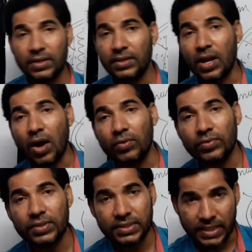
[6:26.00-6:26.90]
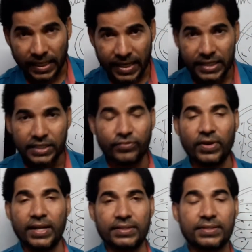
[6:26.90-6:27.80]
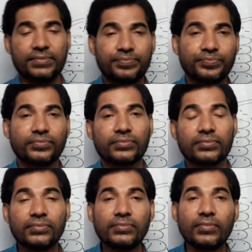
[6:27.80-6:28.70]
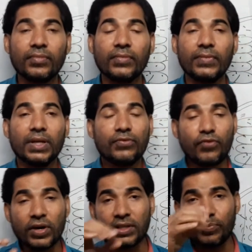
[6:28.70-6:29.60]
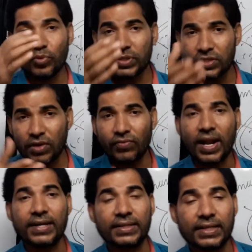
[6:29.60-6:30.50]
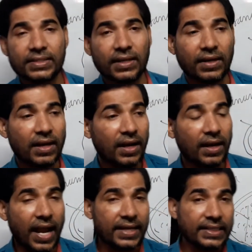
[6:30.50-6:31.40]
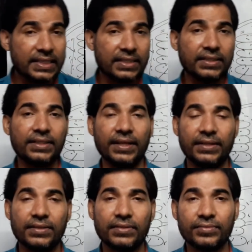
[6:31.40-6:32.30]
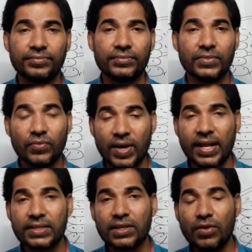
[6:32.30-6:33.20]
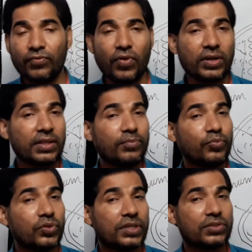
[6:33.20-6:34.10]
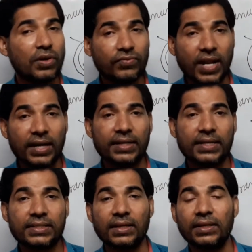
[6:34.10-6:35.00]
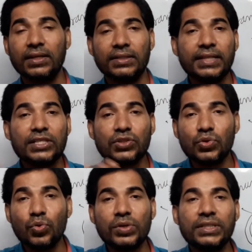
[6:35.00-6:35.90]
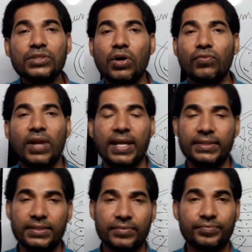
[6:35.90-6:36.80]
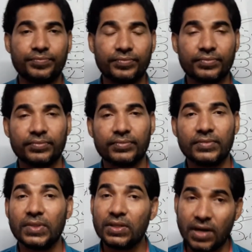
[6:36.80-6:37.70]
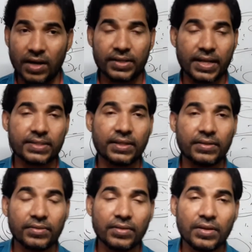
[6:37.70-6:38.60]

Now, second difference. For the process of light reaction, light is needed, whereas for the process of dark reaction, there is no need of light. Third reaction.